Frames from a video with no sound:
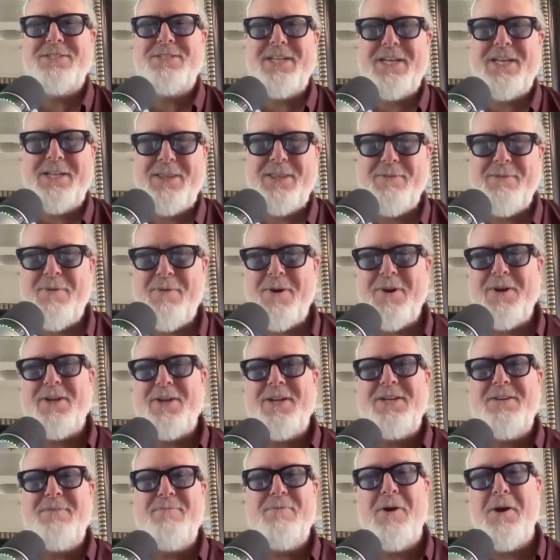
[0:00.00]
it's like the
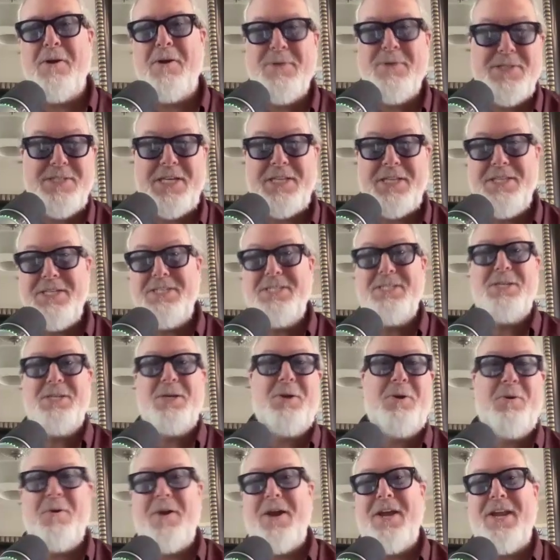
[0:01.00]
marketing department. It's like, this is a
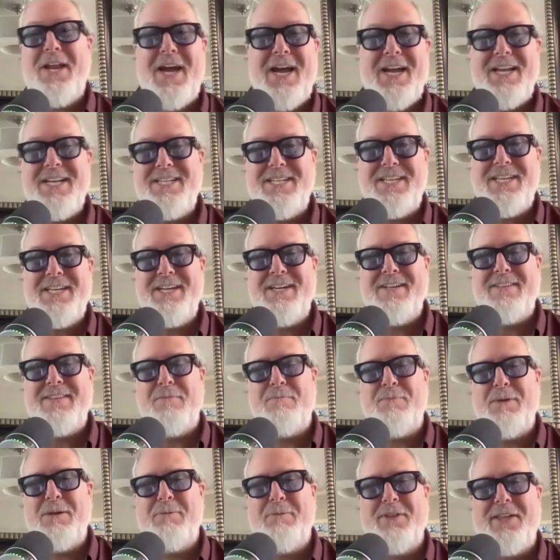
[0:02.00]
great idea. And the
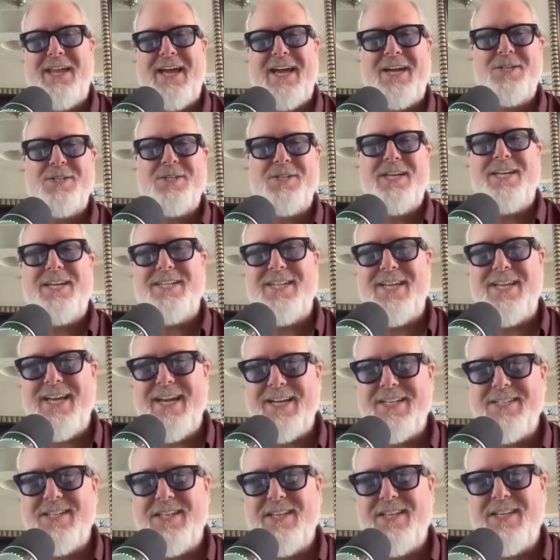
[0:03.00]
people that actually had to
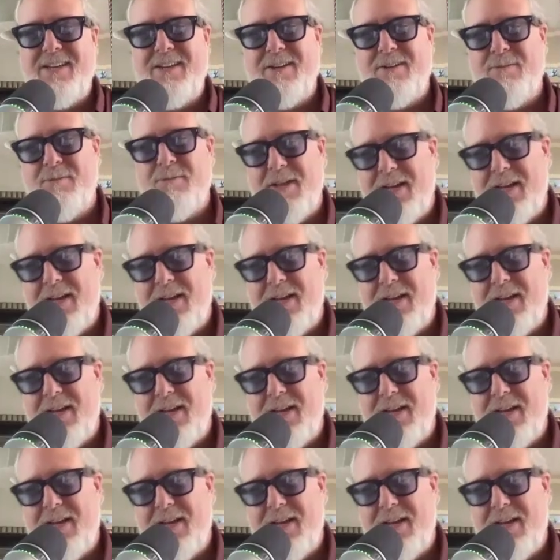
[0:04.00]
execute it were